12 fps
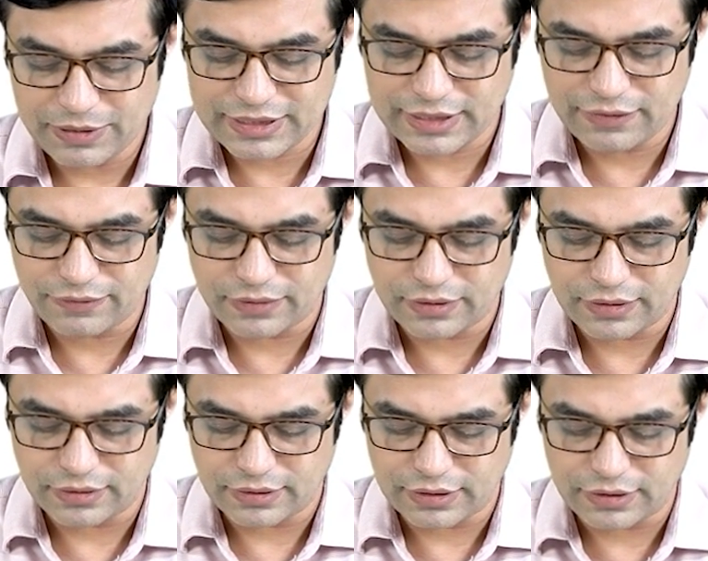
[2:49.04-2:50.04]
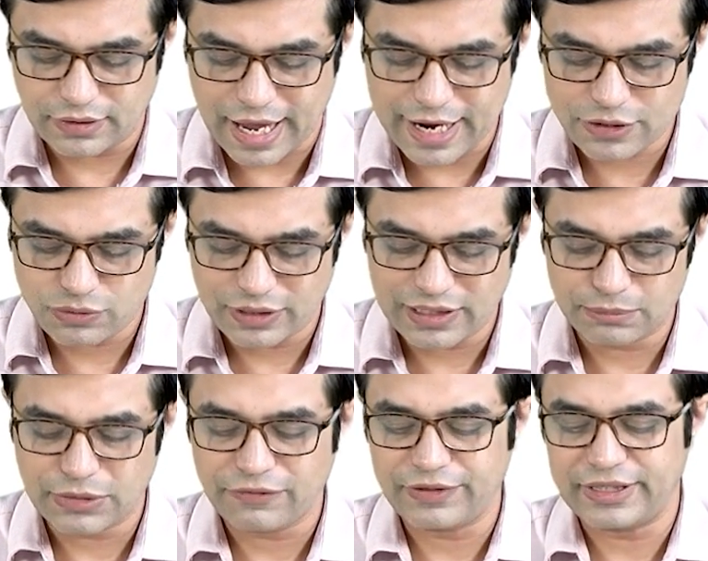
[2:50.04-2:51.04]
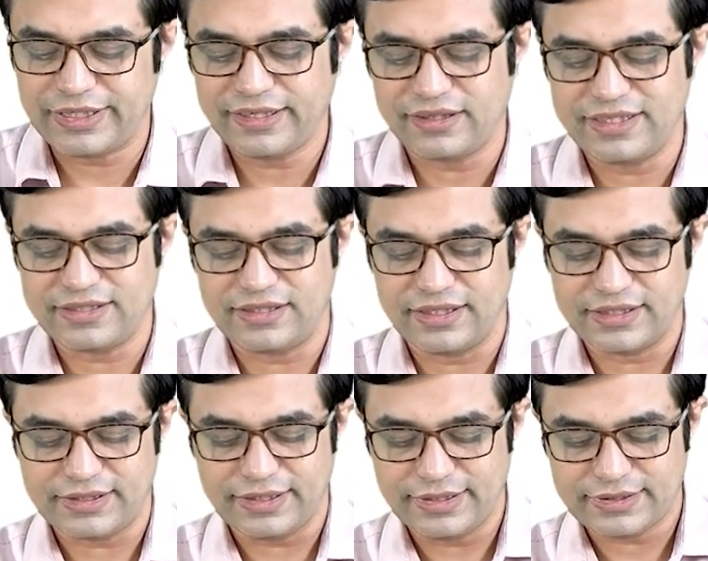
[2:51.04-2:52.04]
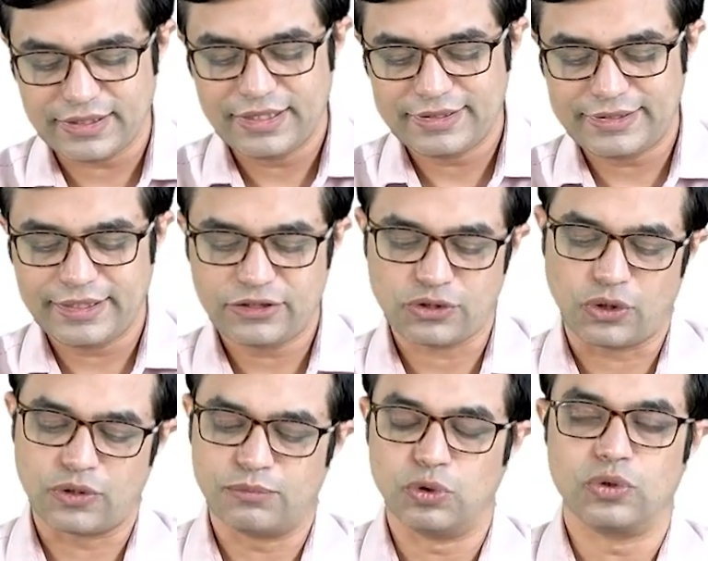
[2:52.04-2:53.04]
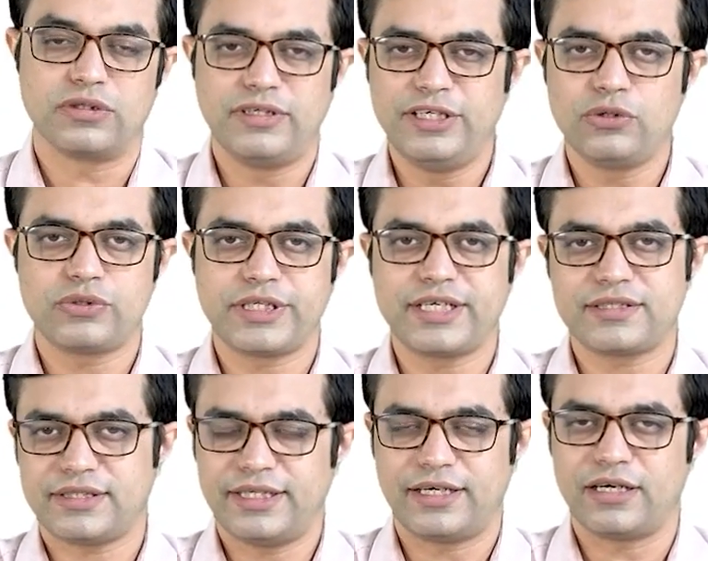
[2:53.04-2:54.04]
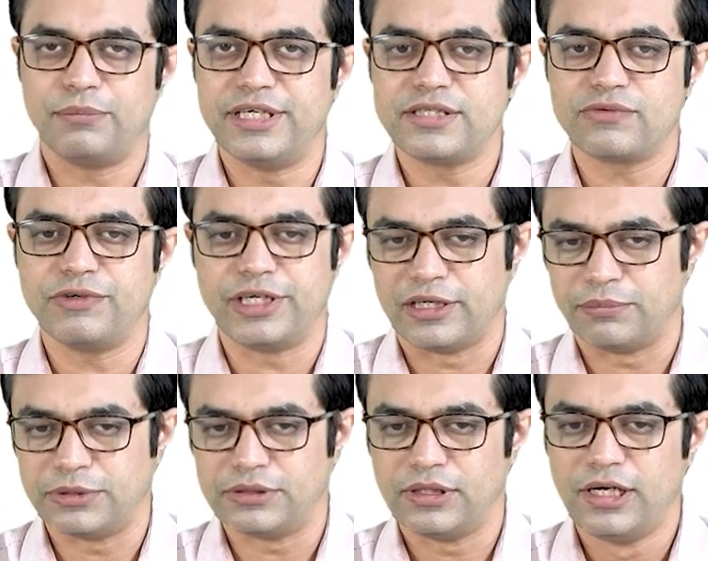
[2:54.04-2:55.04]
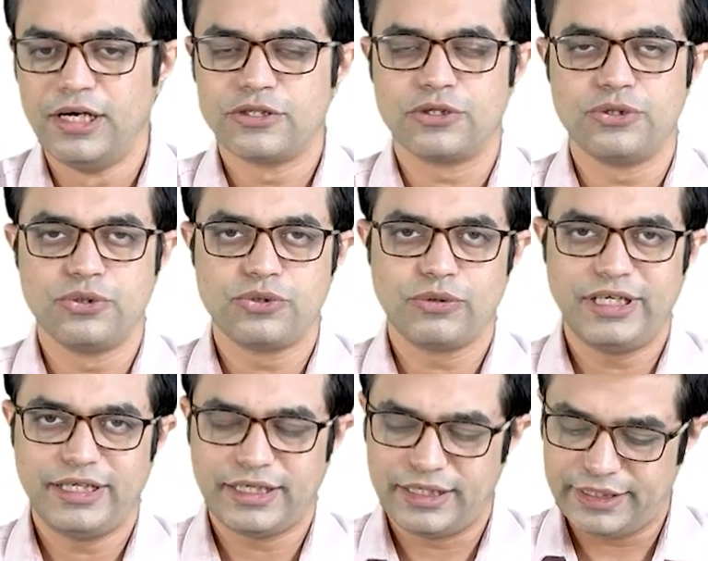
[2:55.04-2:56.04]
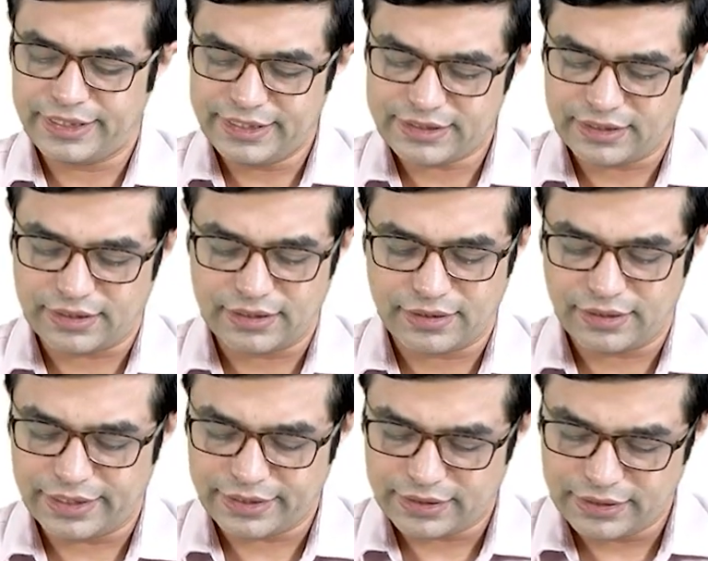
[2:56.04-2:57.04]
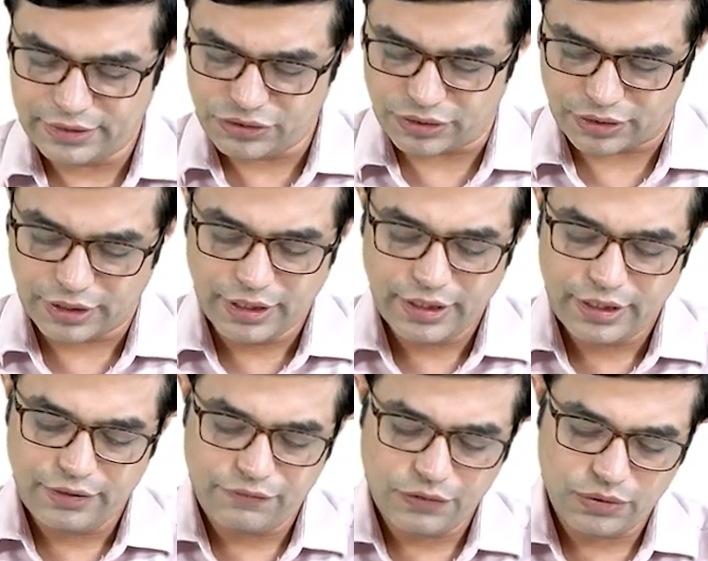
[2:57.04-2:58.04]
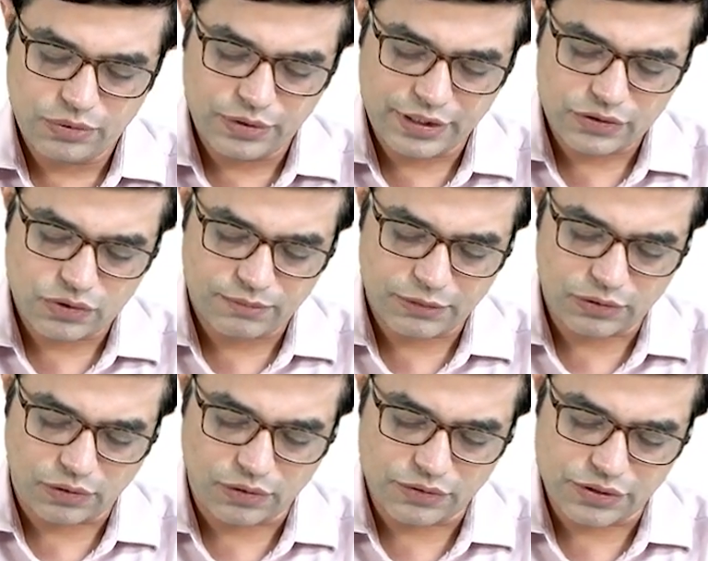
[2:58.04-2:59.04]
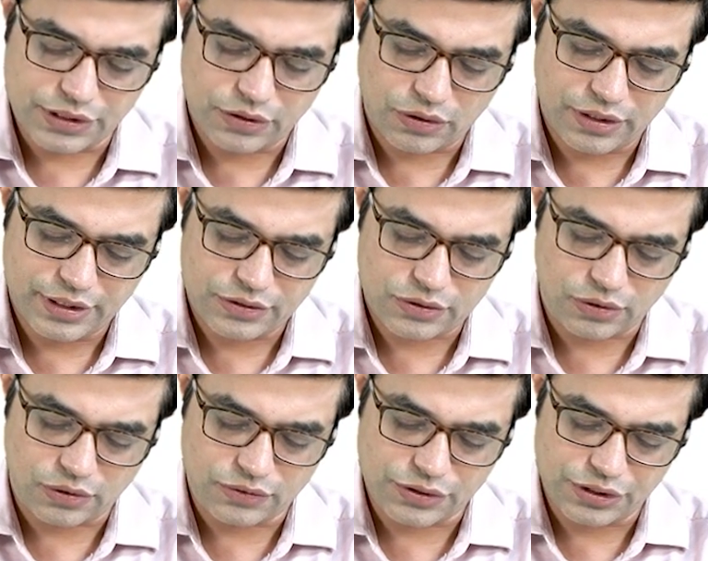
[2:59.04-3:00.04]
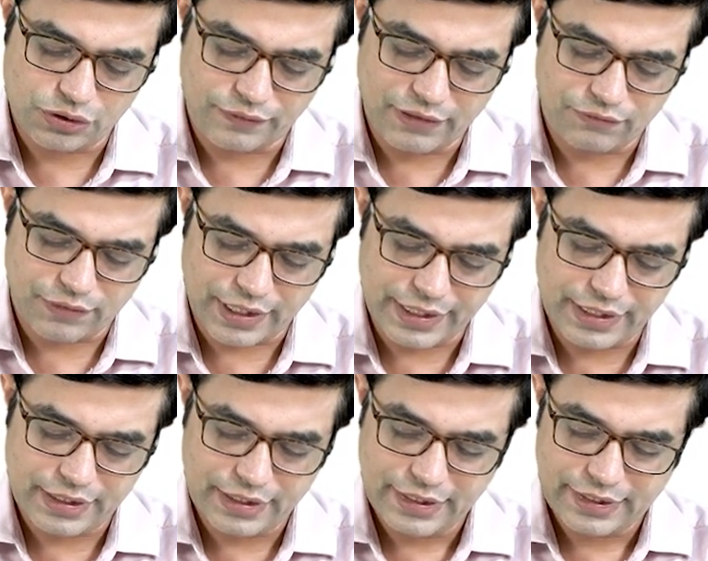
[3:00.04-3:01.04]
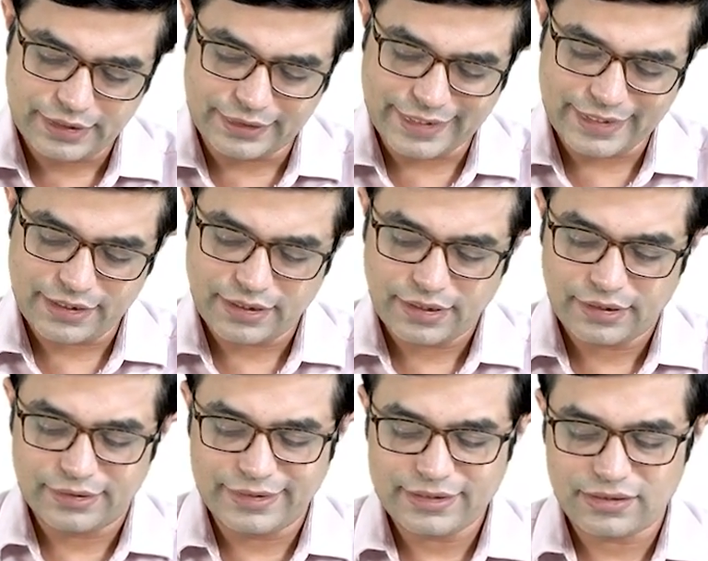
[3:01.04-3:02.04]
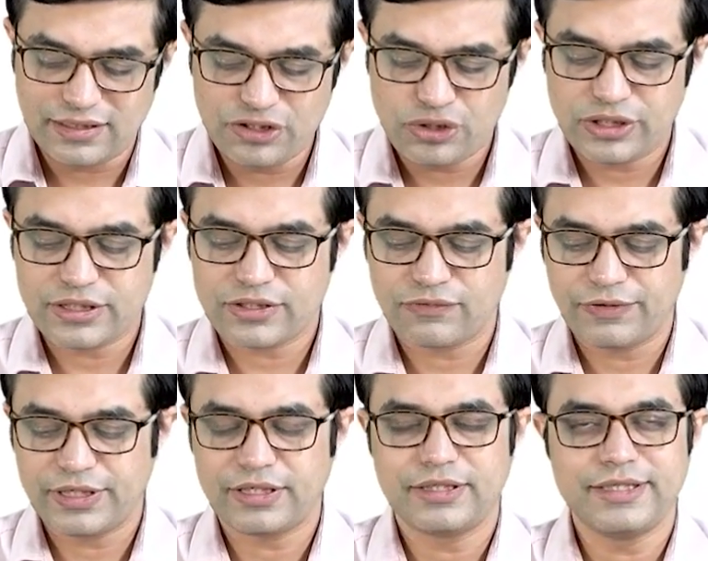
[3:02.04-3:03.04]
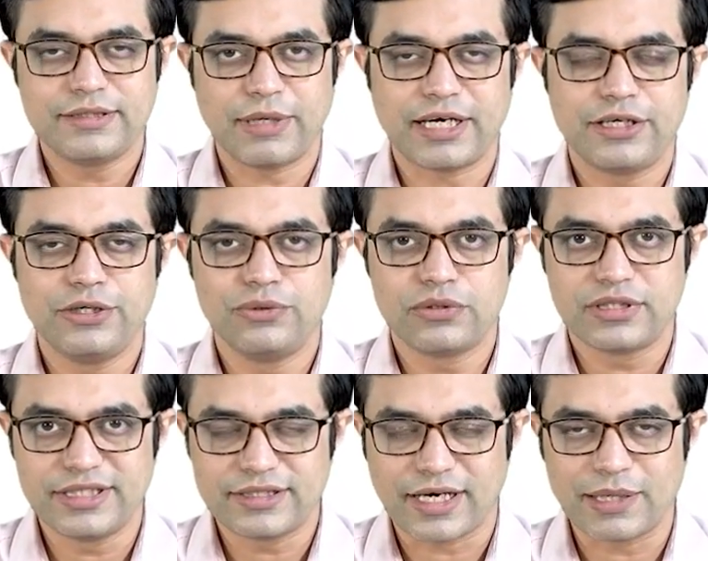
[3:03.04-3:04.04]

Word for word: present the actual number we take these days is 6 or more. 3 to 6 it remains variable. So usually it indicates our underlying condition. If you do histopathology on histology you will find that these lesions where these macules, these